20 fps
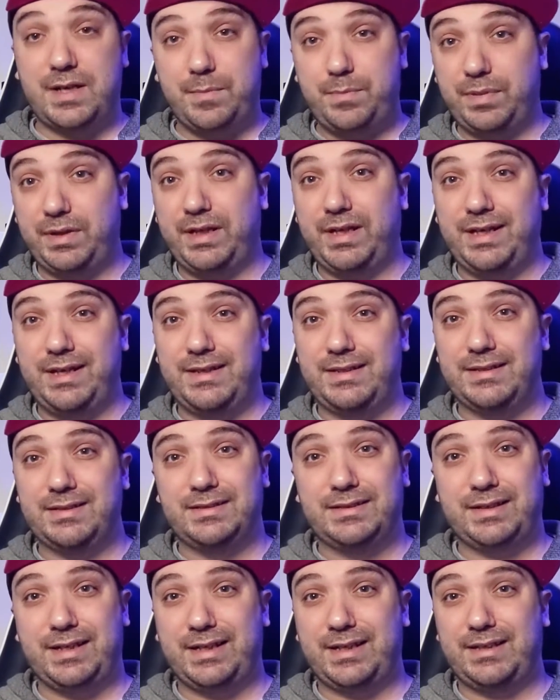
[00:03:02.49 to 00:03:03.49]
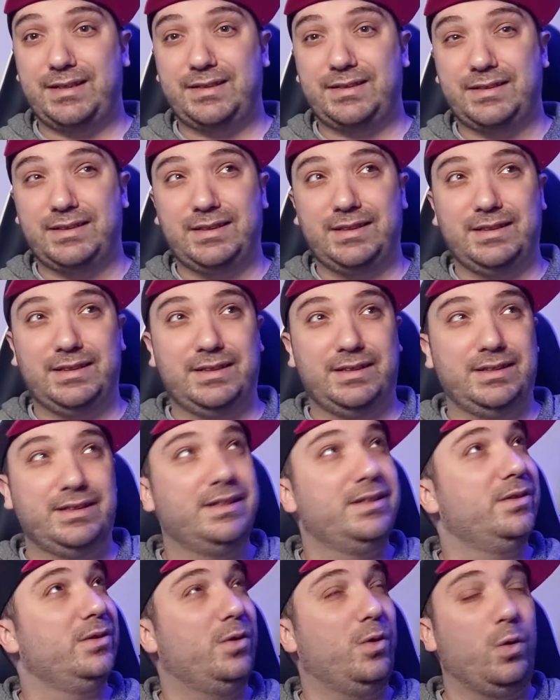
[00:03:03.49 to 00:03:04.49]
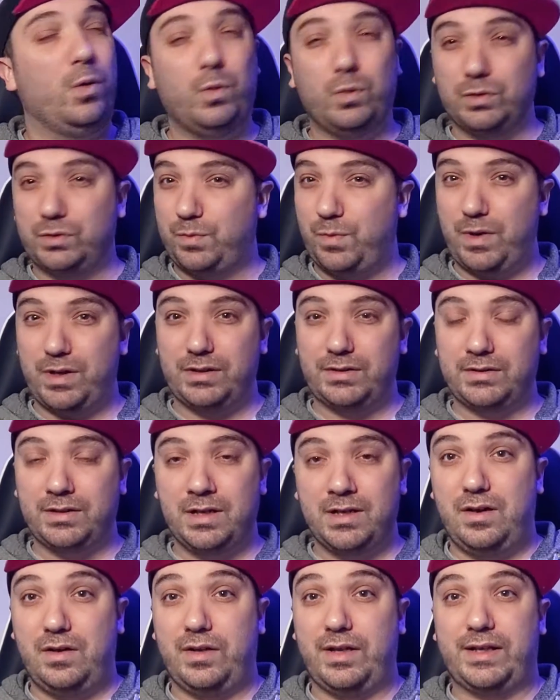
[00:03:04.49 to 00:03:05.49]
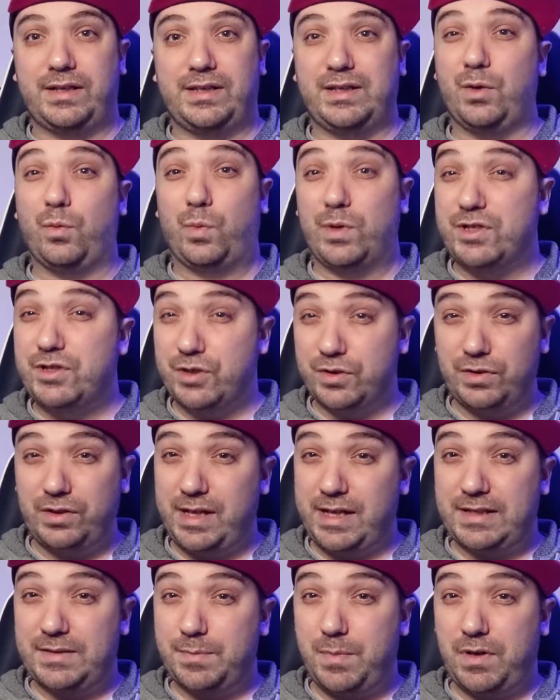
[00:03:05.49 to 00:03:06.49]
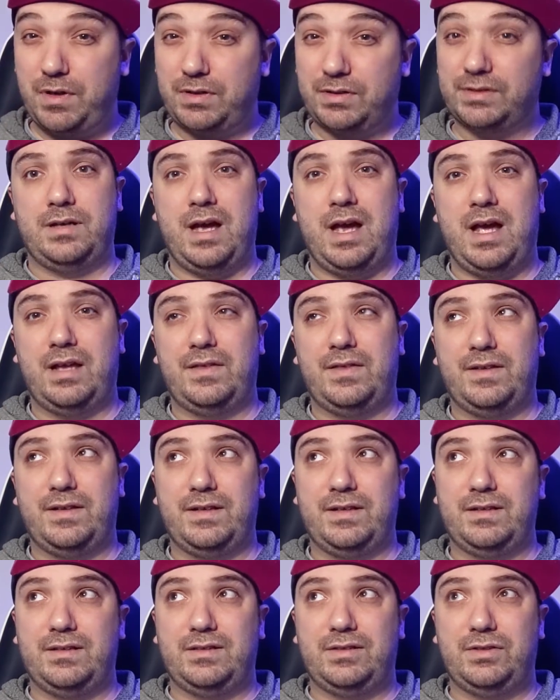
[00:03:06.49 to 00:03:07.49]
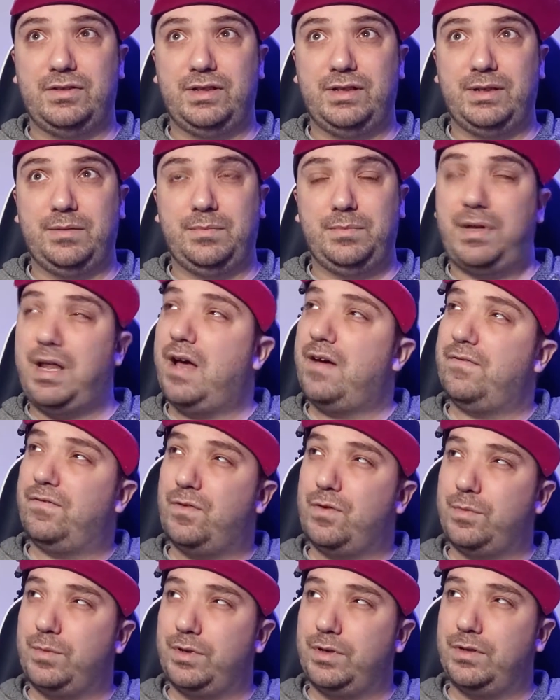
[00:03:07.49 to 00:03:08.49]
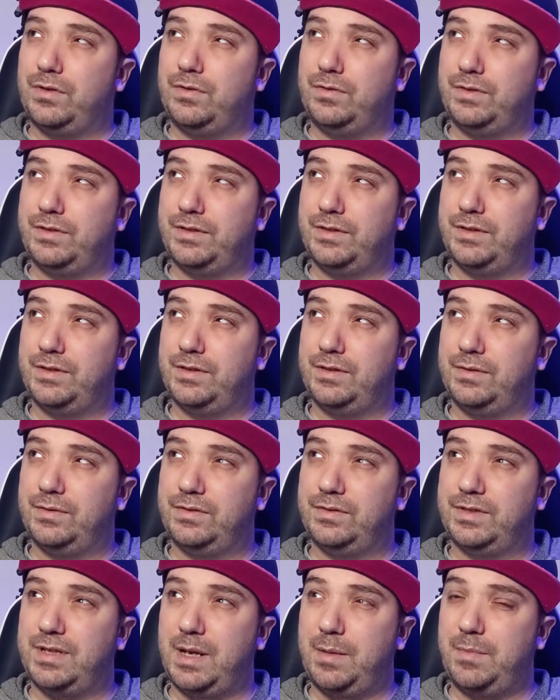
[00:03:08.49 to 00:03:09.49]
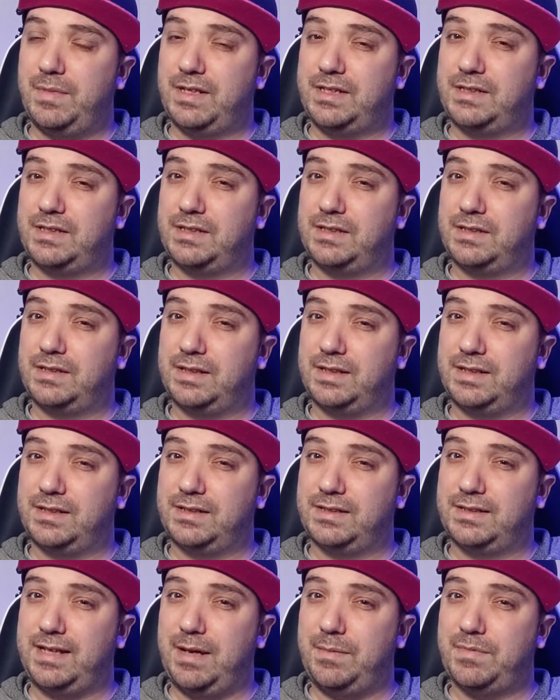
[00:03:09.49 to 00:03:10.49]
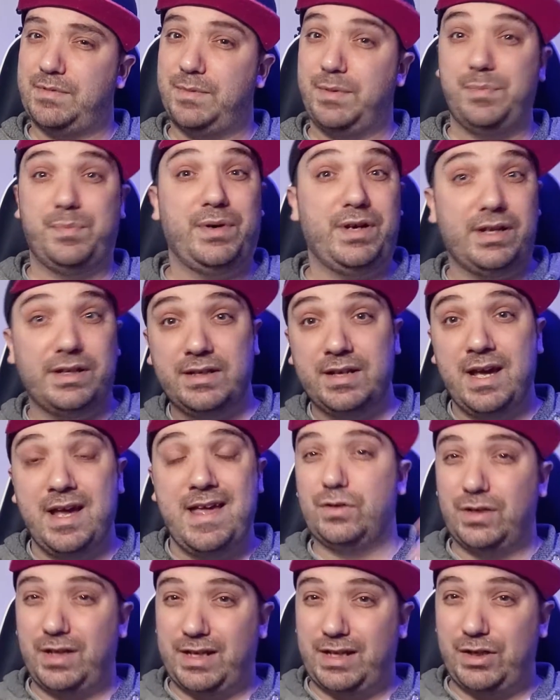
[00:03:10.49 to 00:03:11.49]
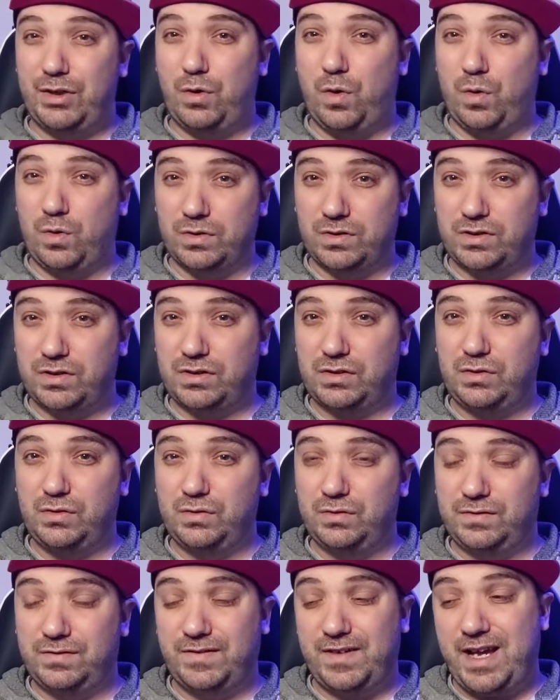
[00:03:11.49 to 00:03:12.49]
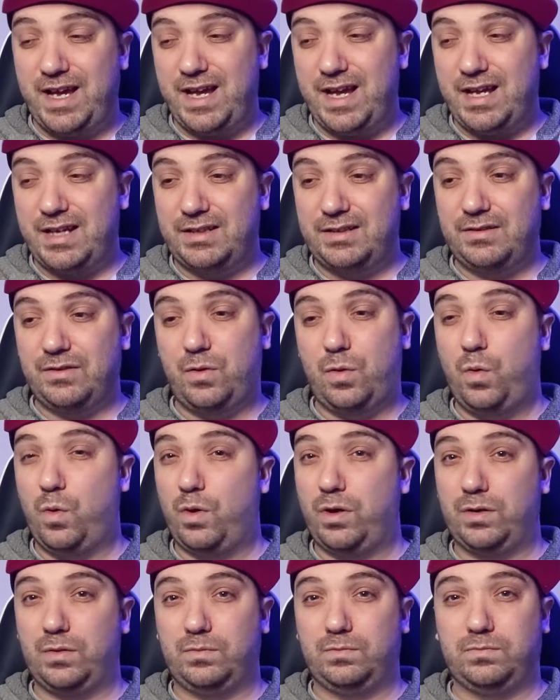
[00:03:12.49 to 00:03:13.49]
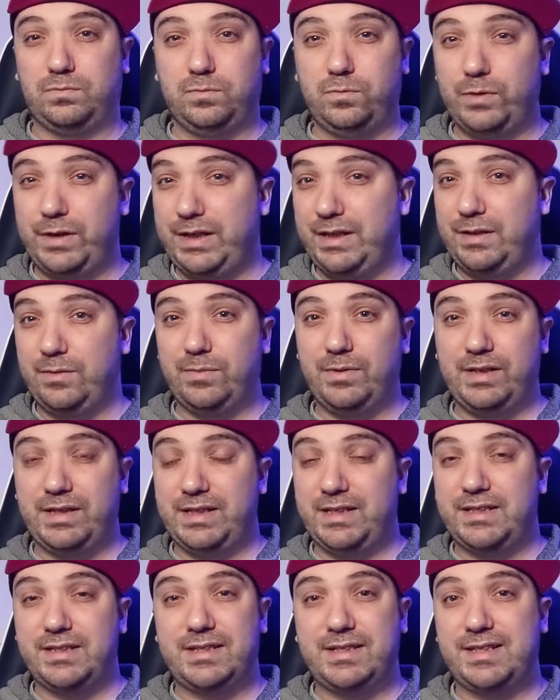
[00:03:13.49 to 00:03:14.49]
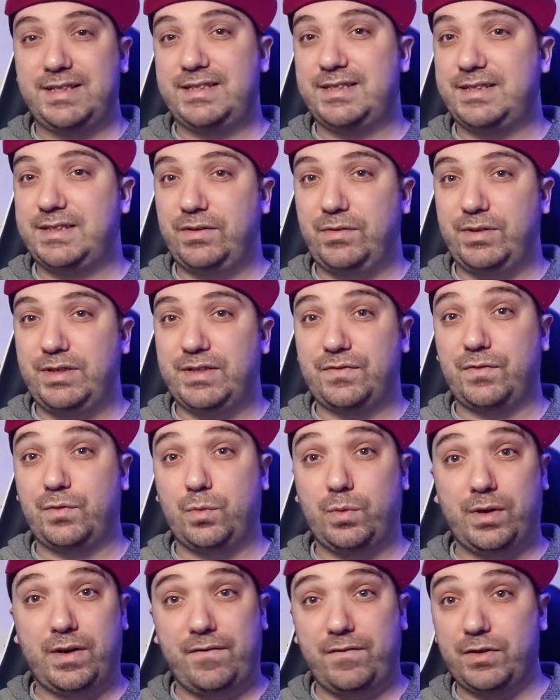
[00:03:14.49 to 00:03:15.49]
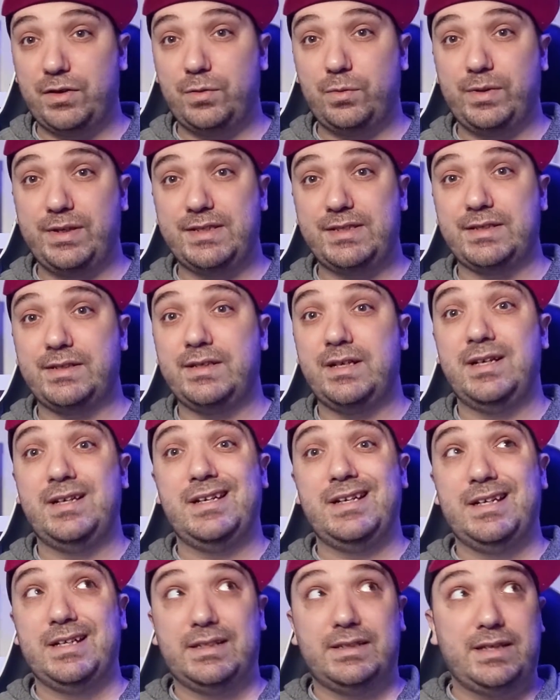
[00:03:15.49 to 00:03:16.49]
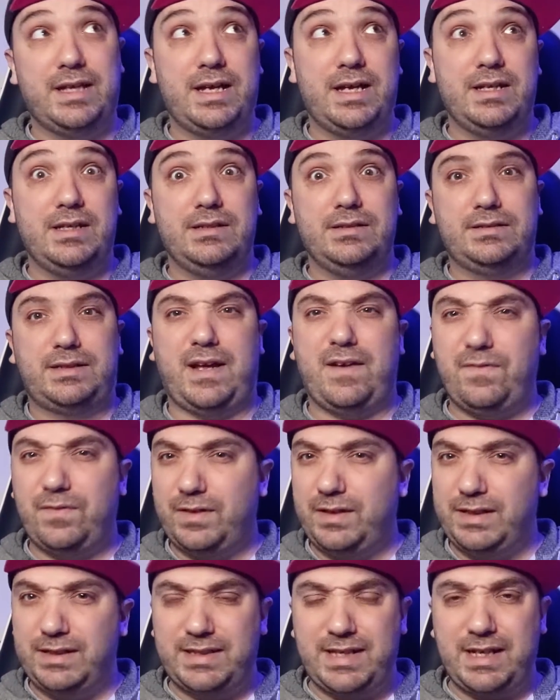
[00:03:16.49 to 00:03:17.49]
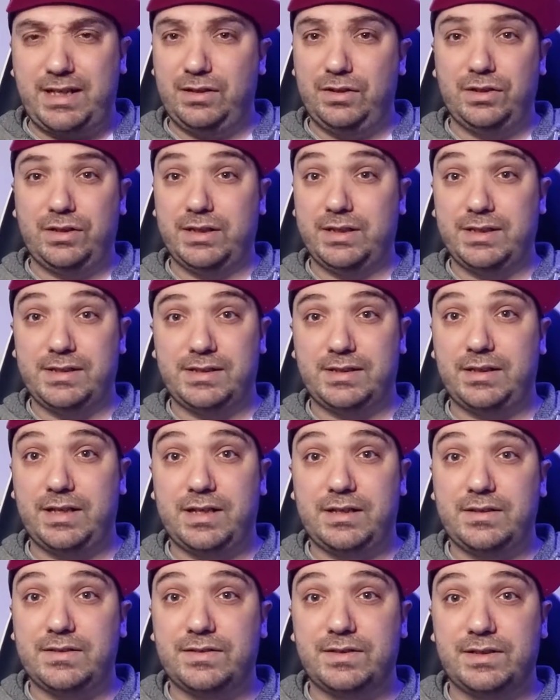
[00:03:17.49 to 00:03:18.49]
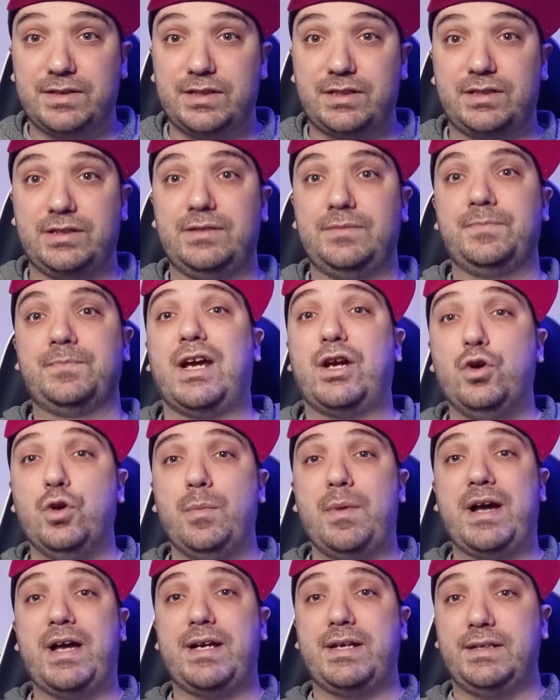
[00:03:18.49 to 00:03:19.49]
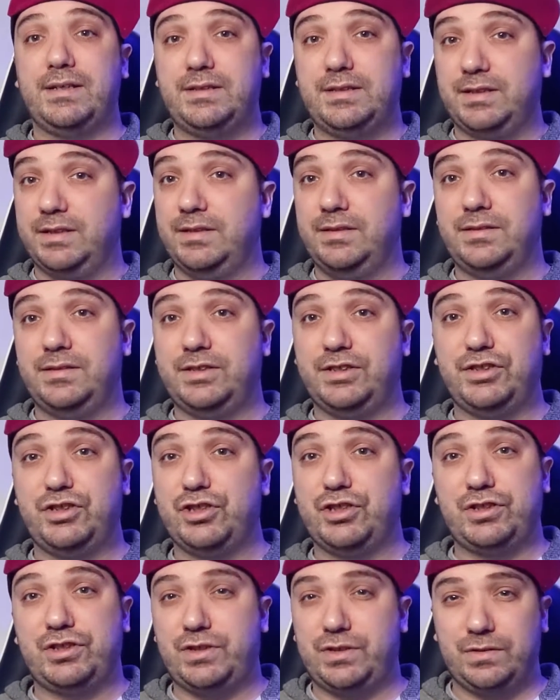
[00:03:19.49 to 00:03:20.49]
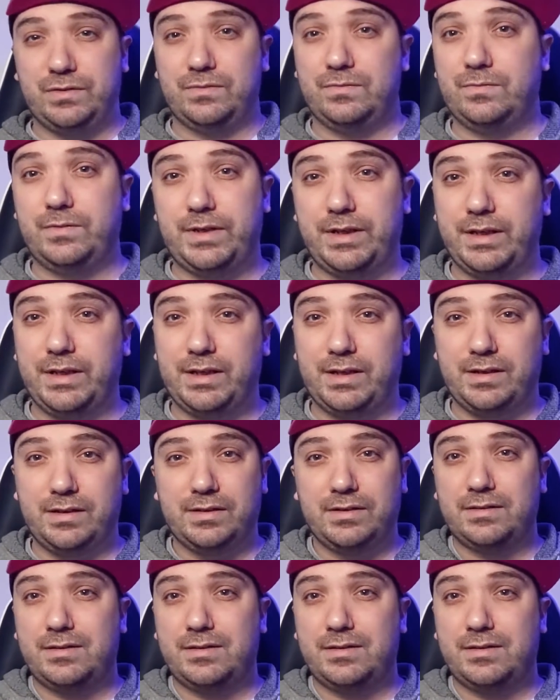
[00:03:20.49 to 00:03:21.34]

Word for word: I played like the old one on like the original Xbox and the 2D platformer whose name escapes me, but if you're like an old school fan or really into this series for whatever your reason, then definitely take a look at this collector's edition. Like, who am I to judge you, really?